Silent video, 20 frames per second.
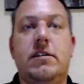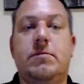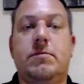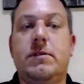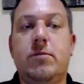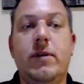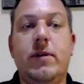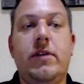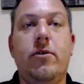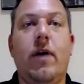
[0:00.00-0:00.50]
because
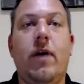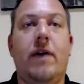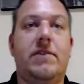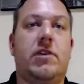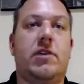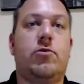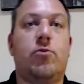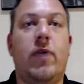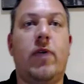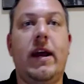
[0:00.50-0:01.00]
we do have a
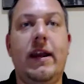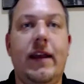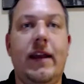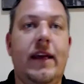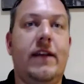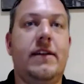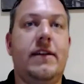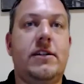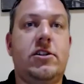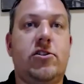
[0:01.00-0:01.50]
great
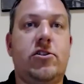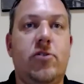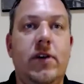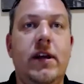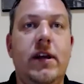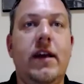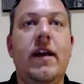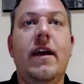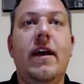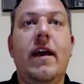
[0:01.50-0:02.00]

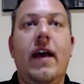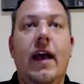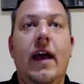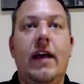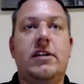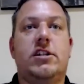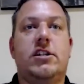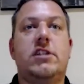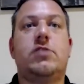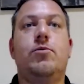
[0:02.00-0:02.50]
industry.
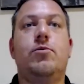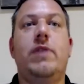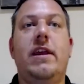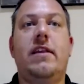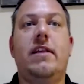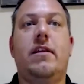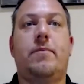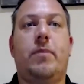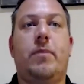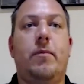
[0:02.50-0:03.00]
It's just we need
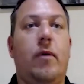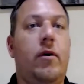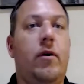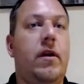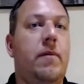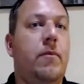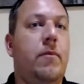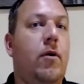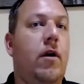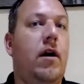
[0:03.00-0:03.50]
to promote it
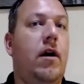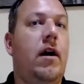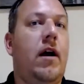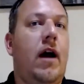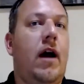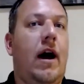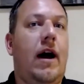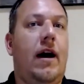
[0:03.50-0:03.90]
more.